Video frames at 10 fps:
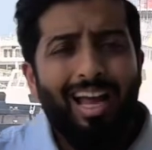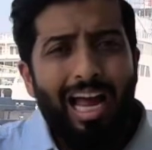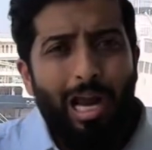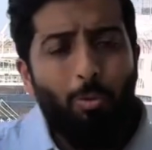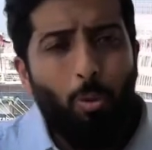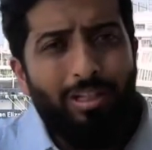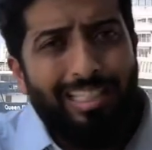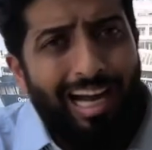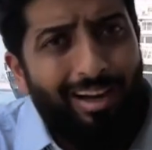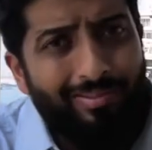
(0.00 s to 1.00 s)
And what's
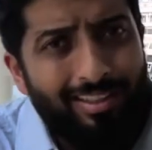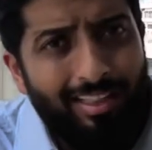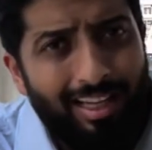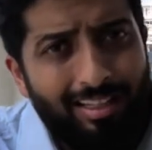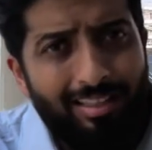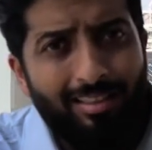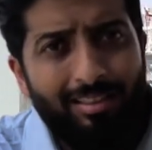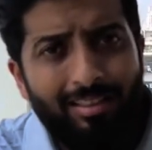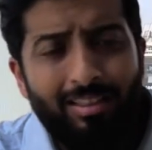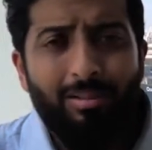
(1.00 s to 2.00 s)
after that?
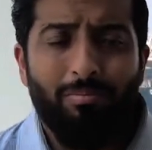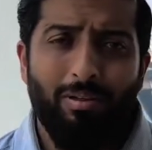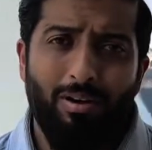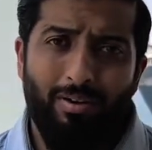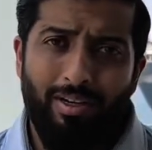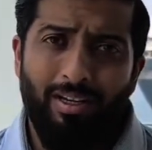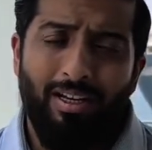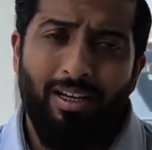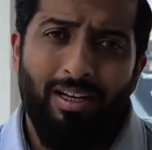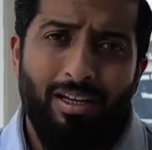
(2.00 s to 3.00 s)
Bulgari.
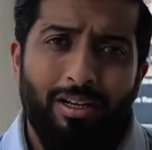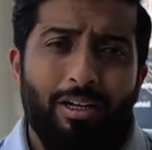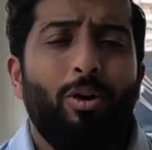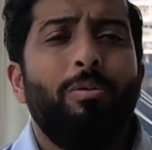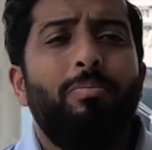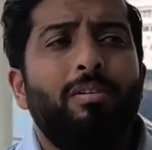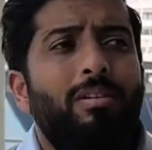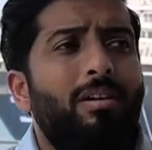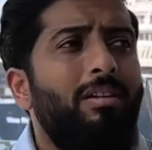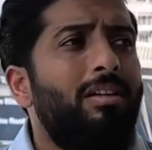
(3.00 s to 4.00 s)
Now in
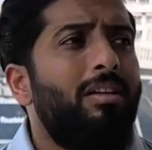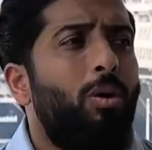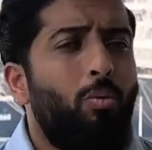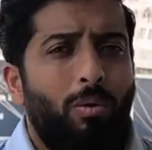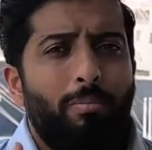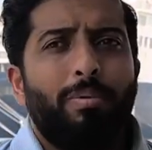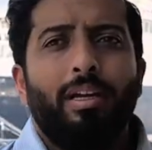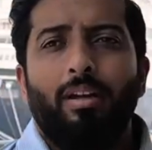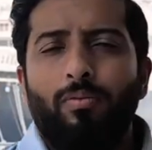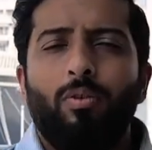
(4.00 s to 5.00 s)
Bulgari, a one bed,
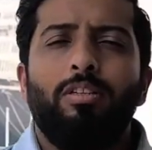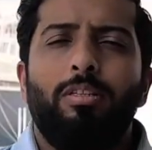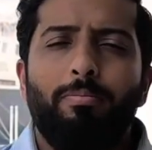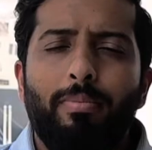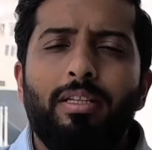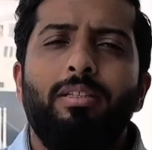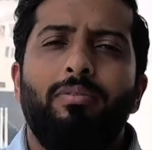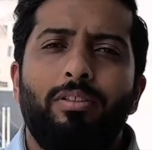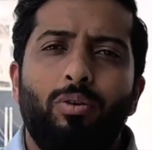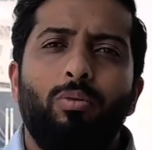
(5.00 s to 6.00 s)
of course, it's massive. It's around